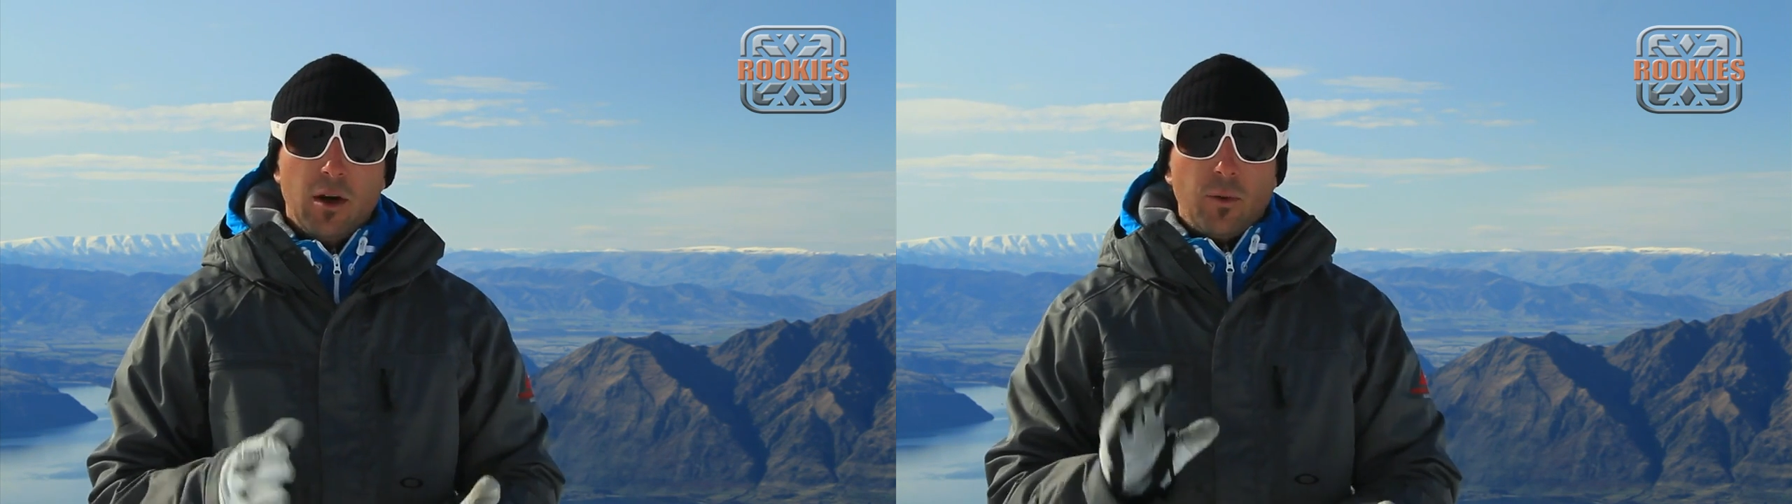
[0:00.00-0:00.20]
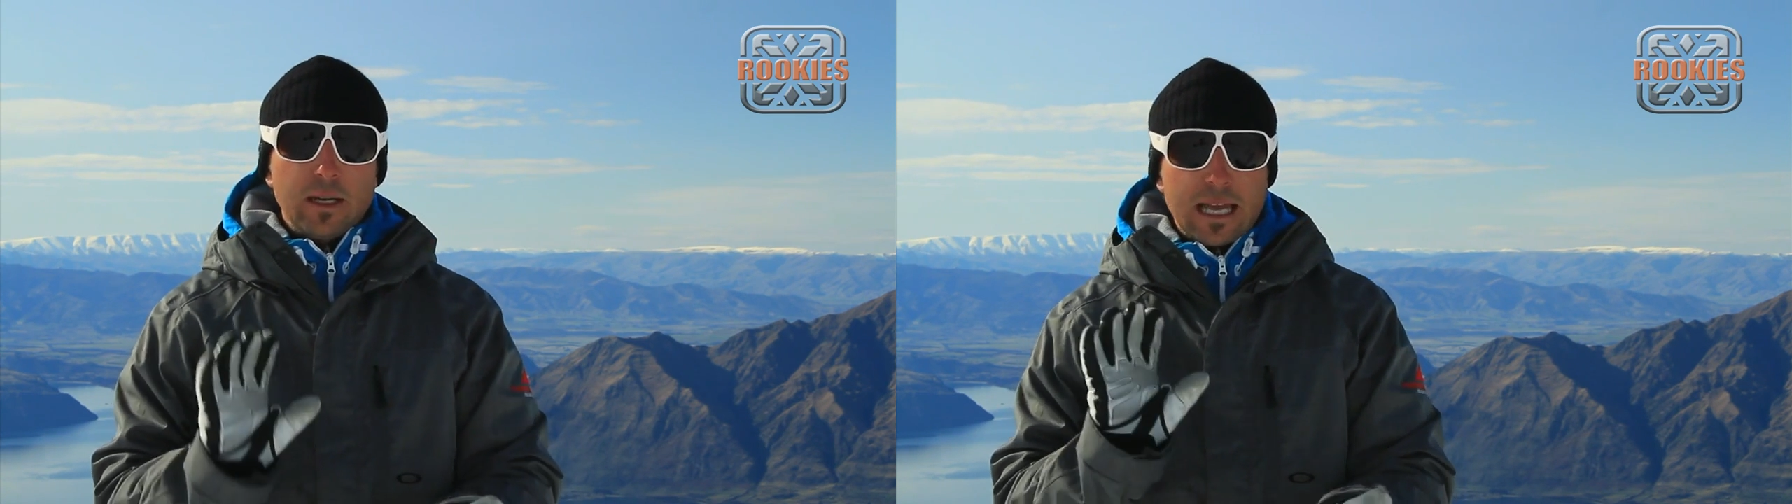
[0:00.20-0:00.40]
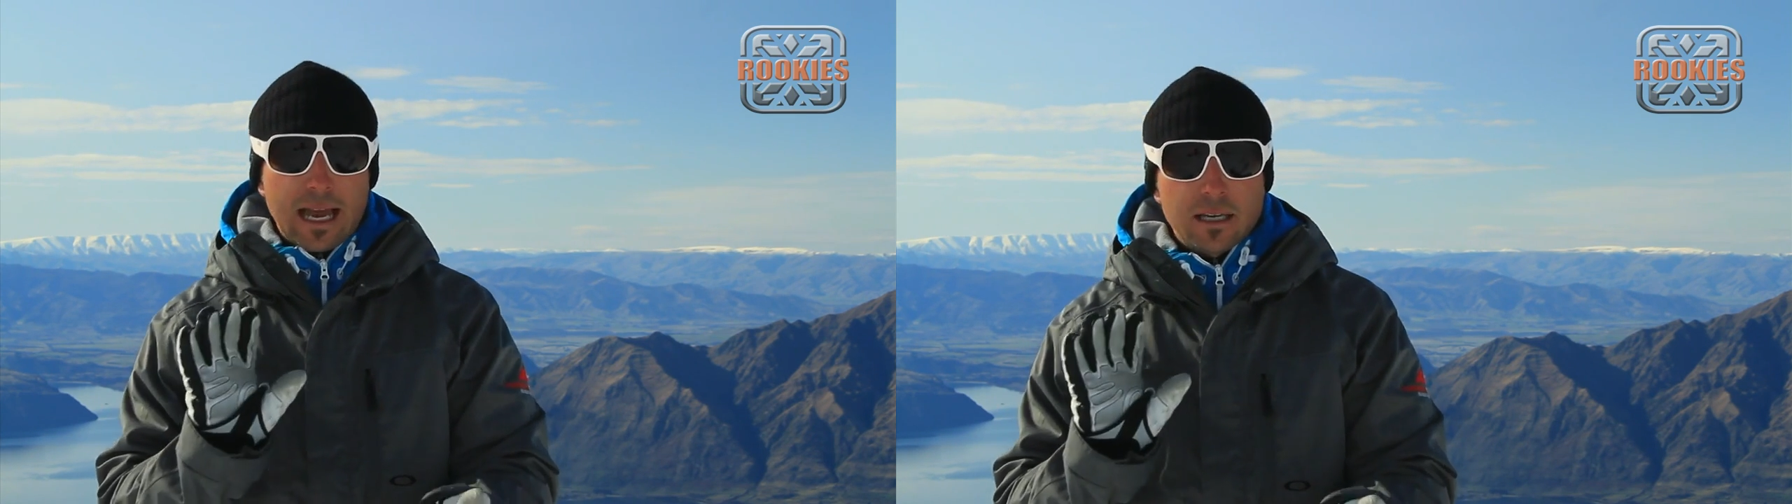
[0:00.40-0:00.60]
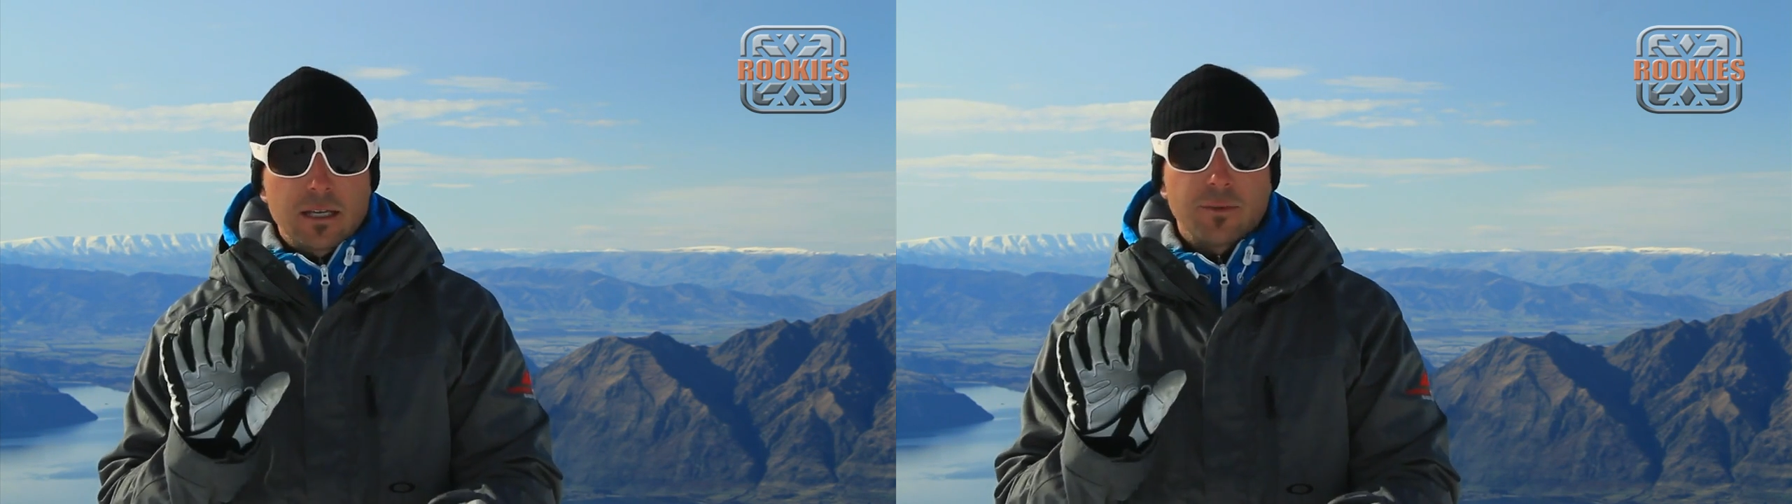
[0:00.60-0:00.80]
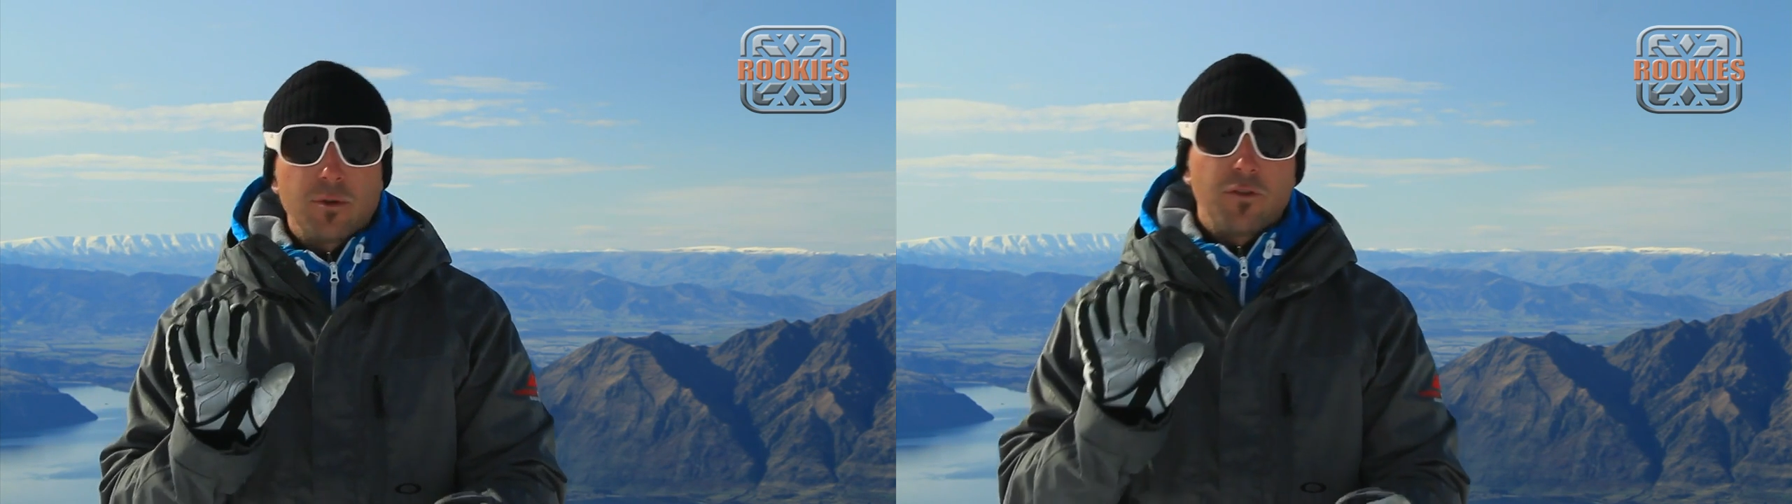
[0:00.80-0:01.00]
we tend
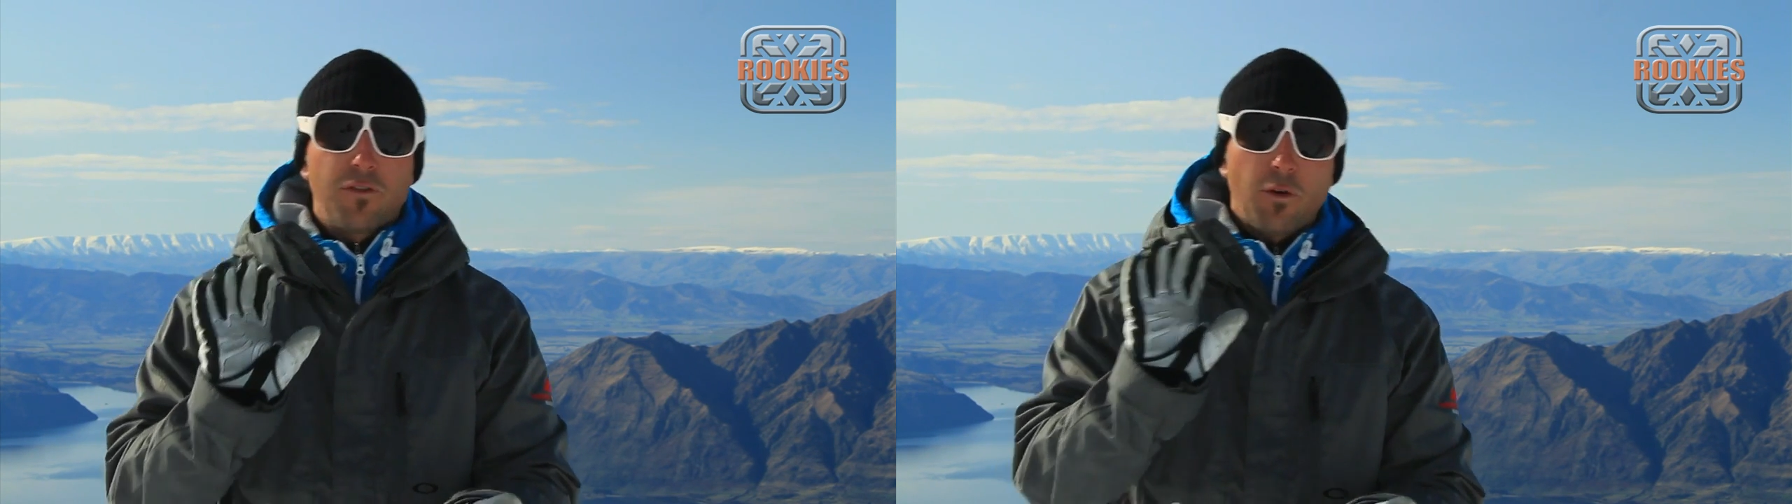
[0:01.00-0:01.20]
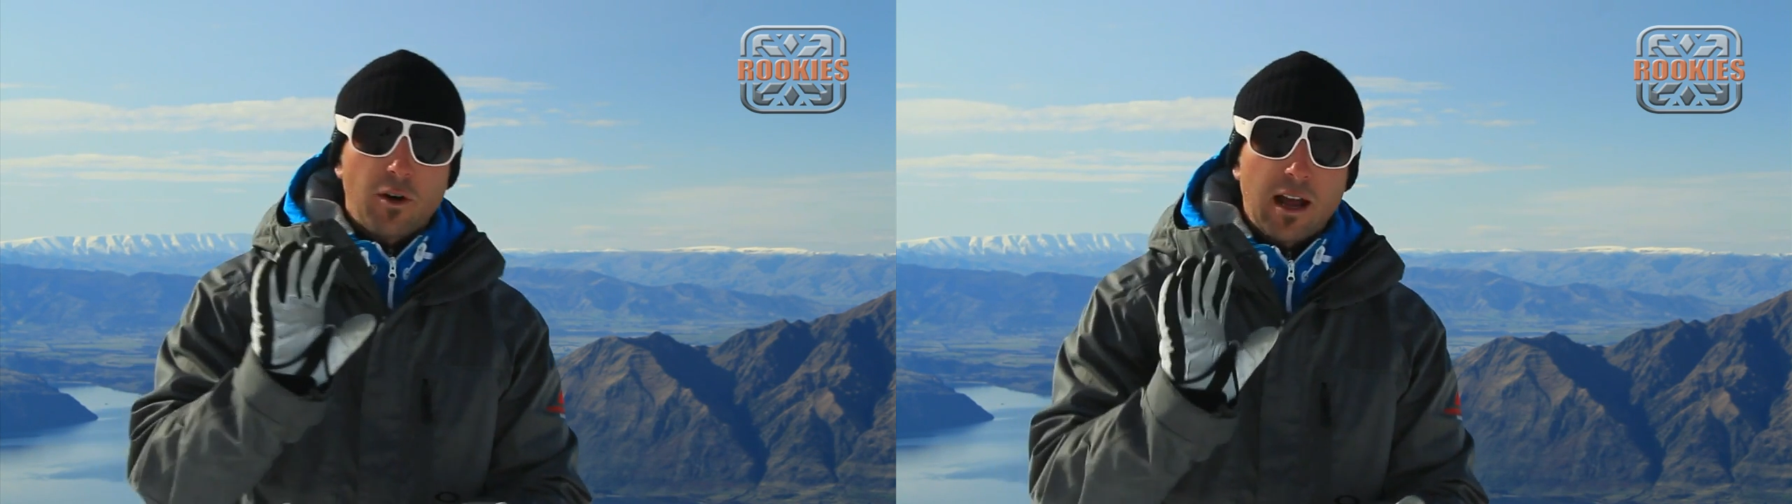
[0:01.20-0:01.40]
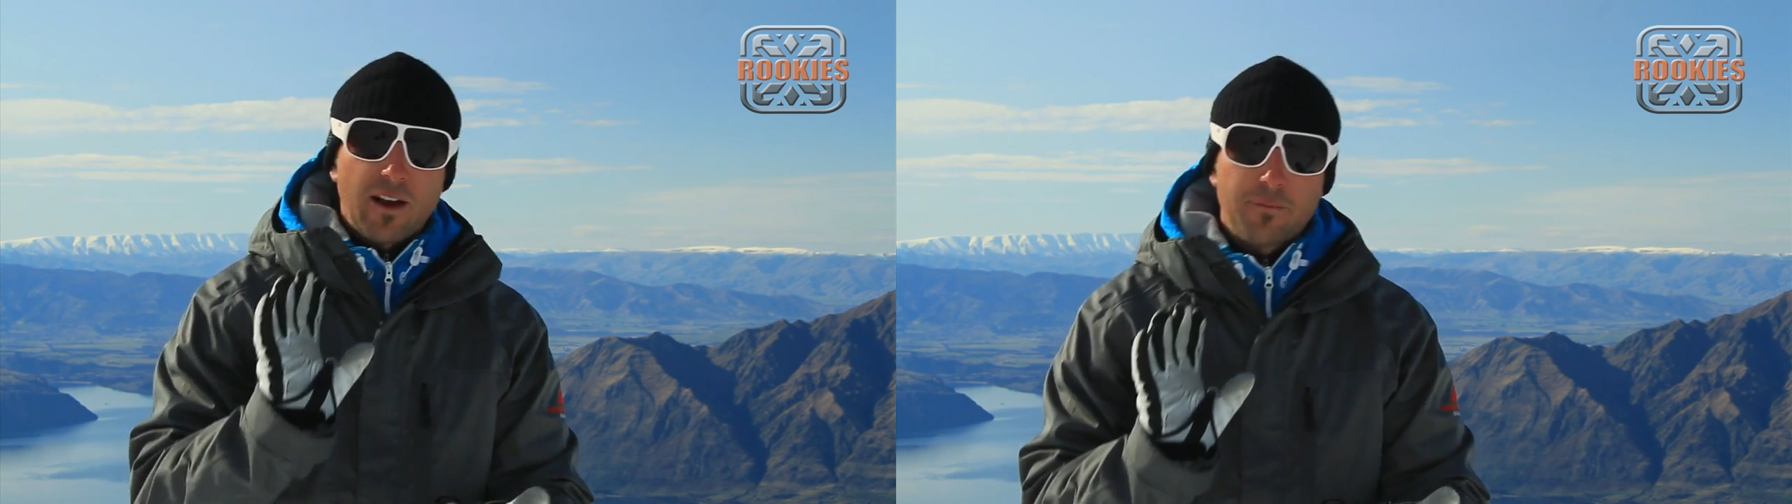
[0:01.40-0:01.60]
to move fore and aft